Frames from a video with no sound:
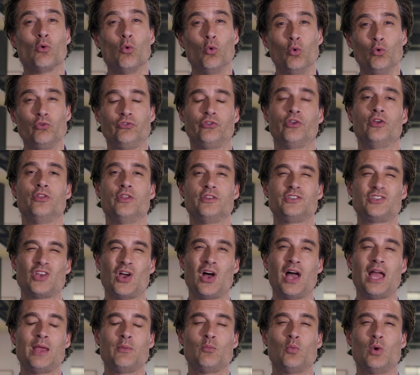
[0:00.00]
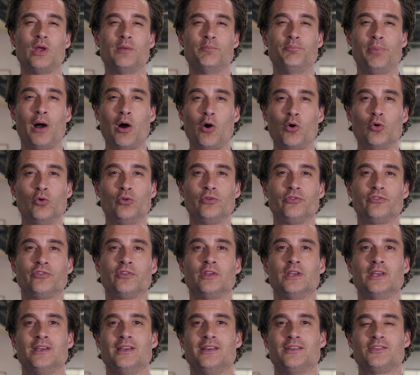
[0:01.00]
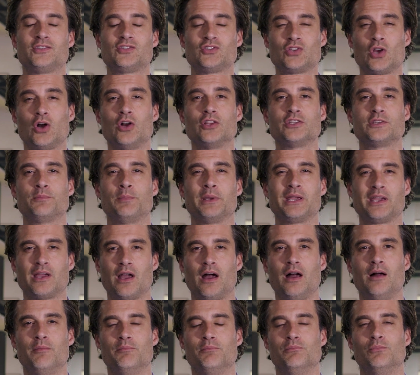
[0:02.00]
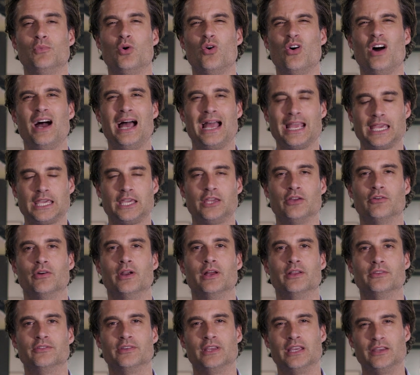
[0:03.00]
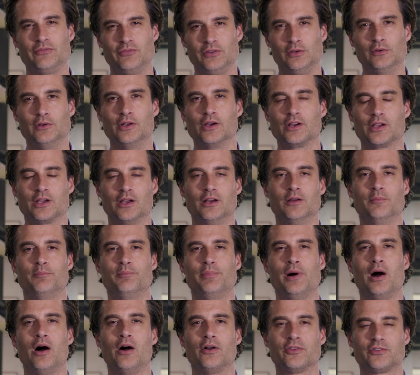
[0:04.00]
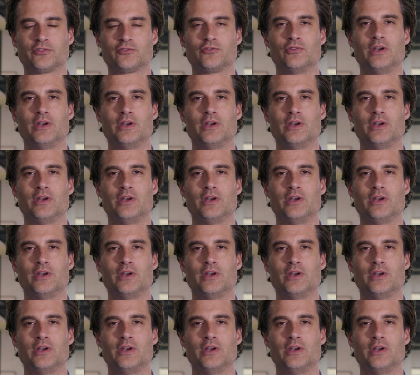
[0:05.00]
also the time when polls start to become more accurate if you look at past